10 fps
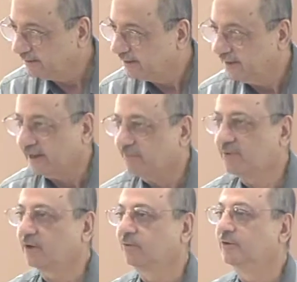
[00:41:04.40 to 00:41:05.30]
And I'm
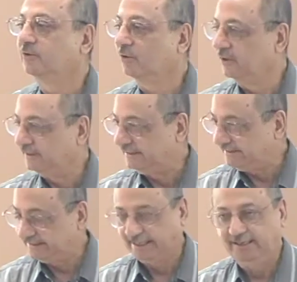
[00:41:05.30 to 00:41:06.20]
not going to go in
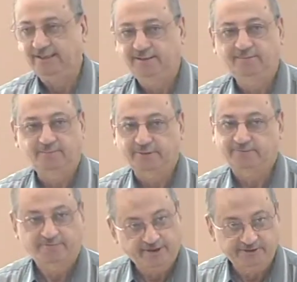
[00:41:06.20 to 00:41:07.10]
detail, but
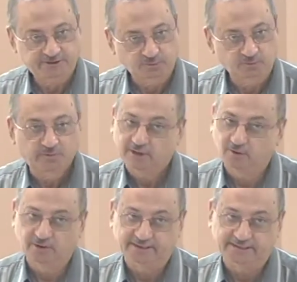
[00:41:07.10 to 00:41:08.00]
very soon we'll go
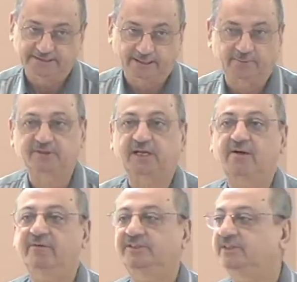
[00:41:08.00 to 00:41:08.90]
in detail, because
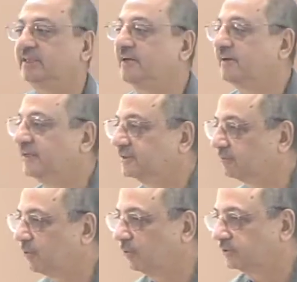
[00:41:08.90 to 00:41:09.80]
ours is an intensive
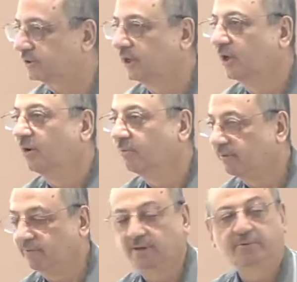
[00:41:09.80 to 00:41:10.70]
course. We
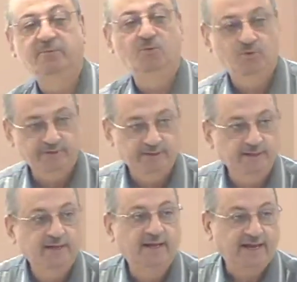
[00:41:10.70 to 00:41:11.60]
will be moving
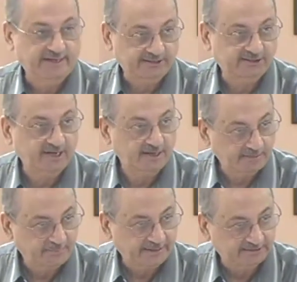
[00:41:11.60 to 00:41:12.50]
at a steady
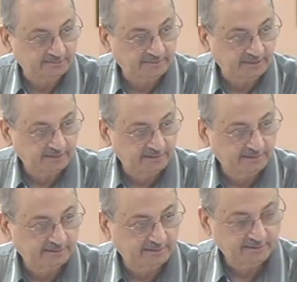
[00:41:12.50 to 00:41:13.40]
pace, brother.
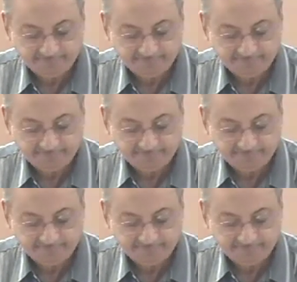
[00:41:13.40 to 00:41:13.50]
Huh?